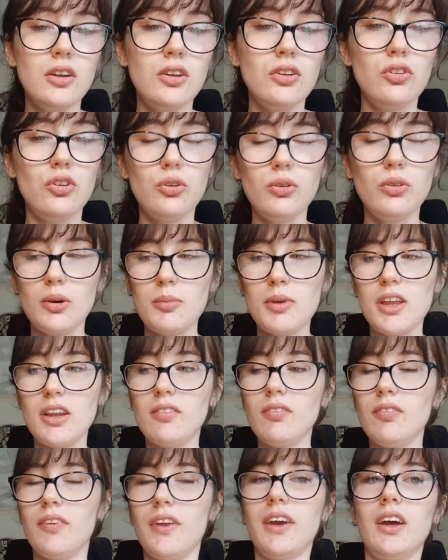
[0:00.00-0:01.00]
You know what I mean?
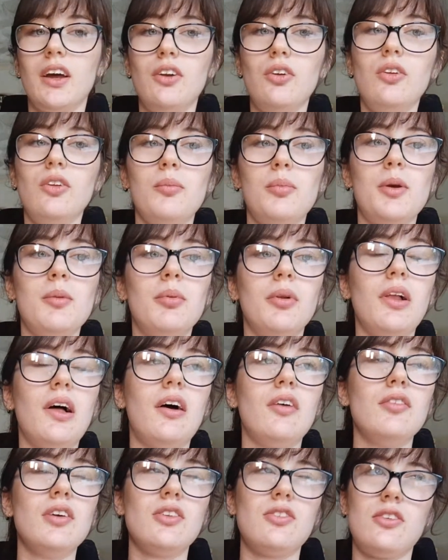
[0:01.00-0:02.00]
Like I know that people have,
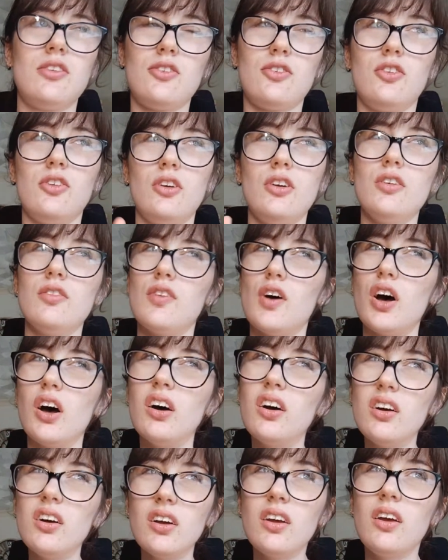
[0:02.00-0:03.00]
is it server
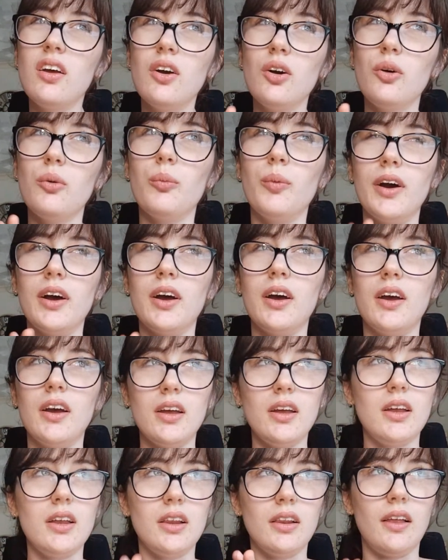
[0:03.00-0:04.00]
where
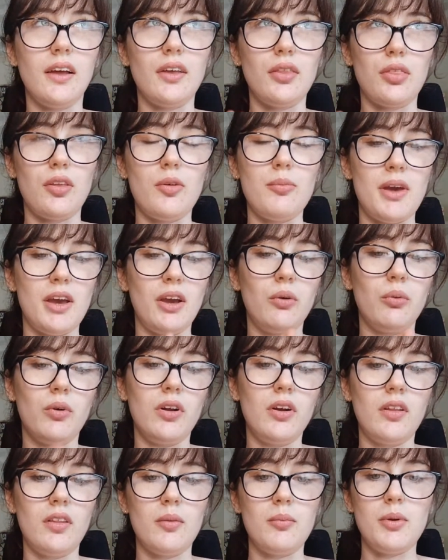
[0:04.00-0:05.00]
like they'll make one
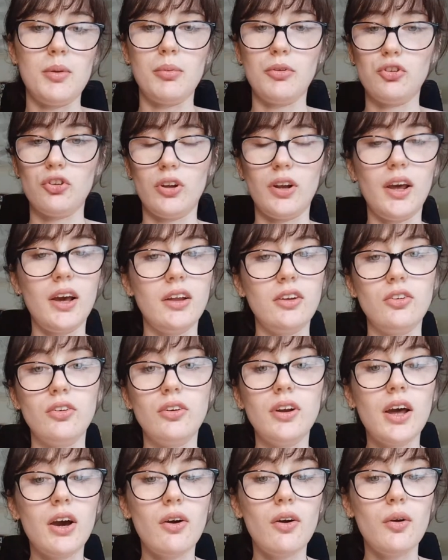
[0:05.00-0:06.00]
and then people join it. I don't
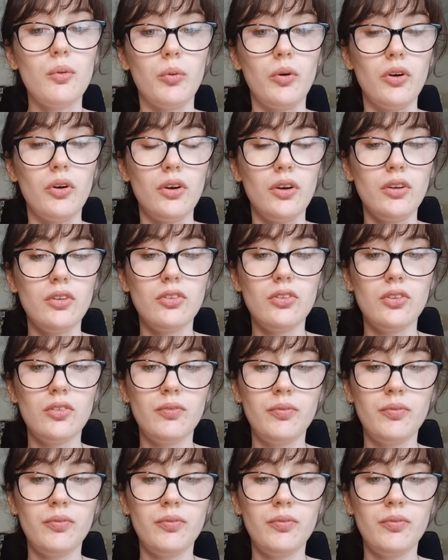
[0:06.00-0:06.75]
know how it works.